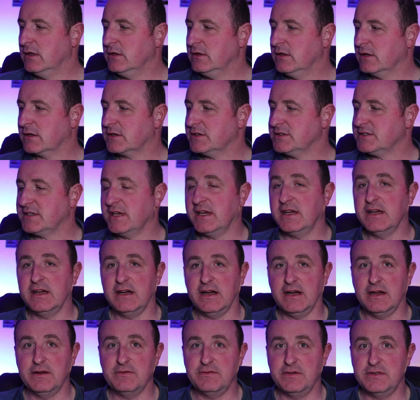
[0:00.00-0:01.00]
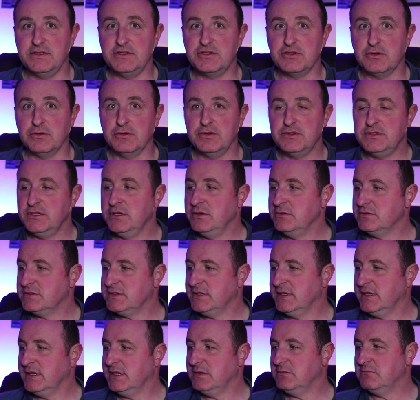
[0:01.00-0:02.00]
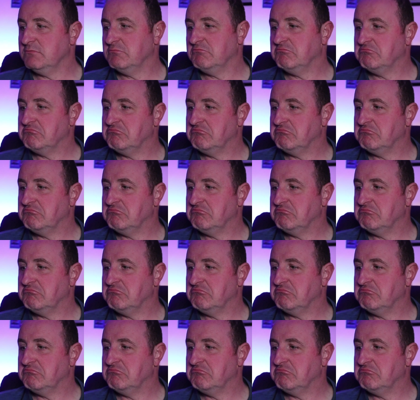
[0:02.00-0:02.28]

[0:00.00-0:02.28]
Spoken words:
Like I say, I've enjoyed using it.